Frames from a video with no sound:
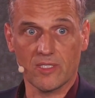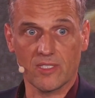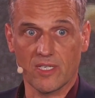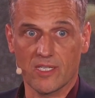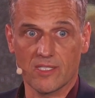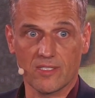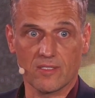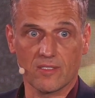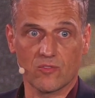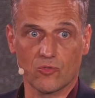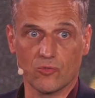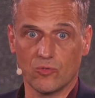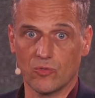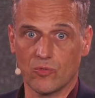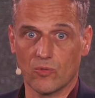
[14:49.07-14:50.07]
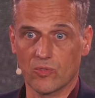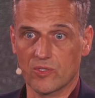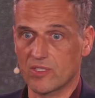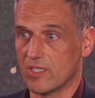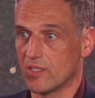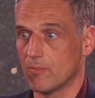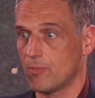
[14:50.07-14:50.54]
sells to
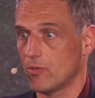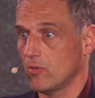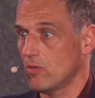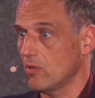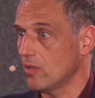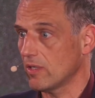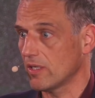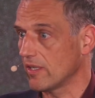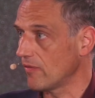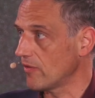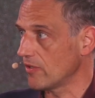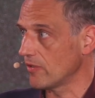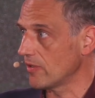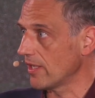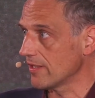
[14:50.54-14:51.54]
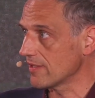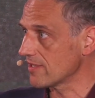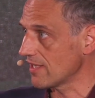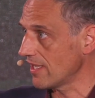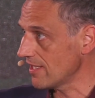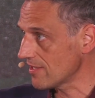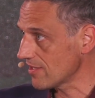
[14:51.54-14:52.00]
Singapore and the United
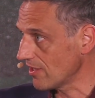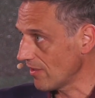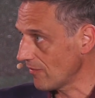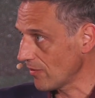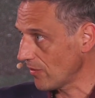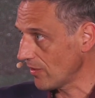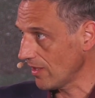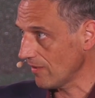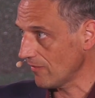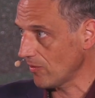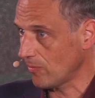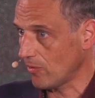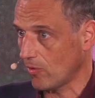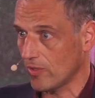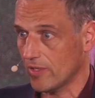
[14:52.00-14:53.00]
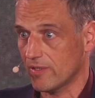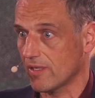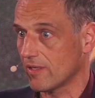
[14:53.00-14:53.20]
States and everything from Poland.